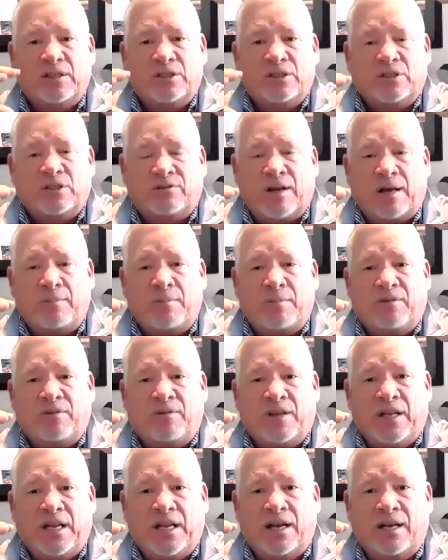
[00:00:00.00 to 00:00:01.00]
So if I'm in
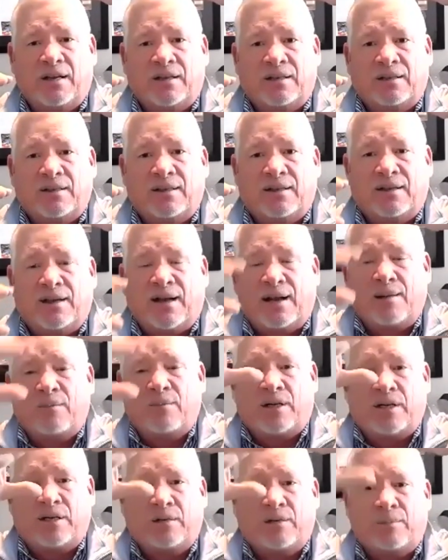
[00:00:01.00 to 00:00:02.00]
Vienna, I'm
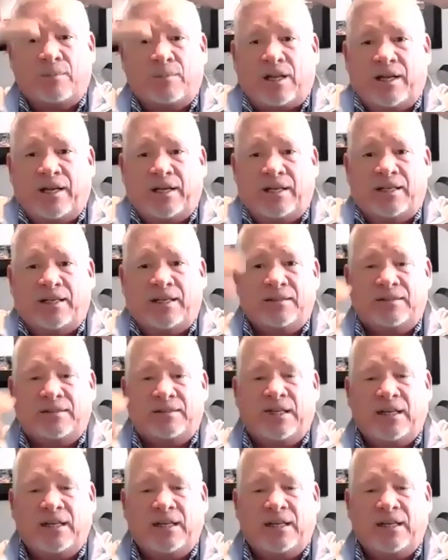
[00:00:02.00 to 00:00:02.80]
looking to McLean and DC.